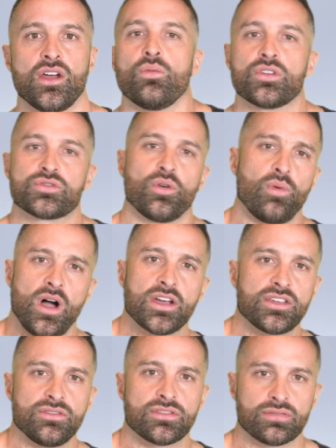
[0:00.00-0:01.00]
which will
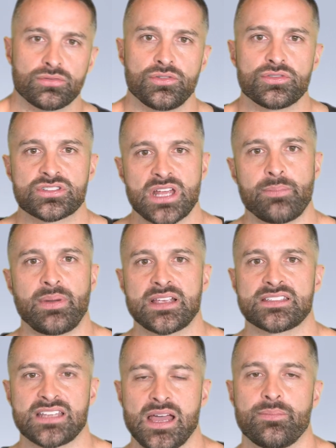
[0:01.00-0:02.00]
walk you through step by
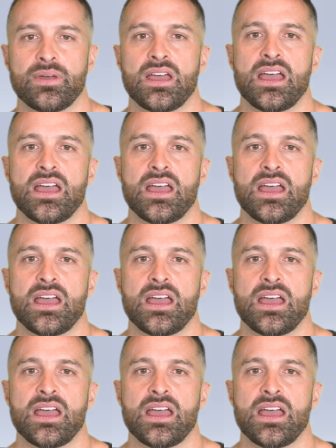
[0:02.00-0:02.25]
step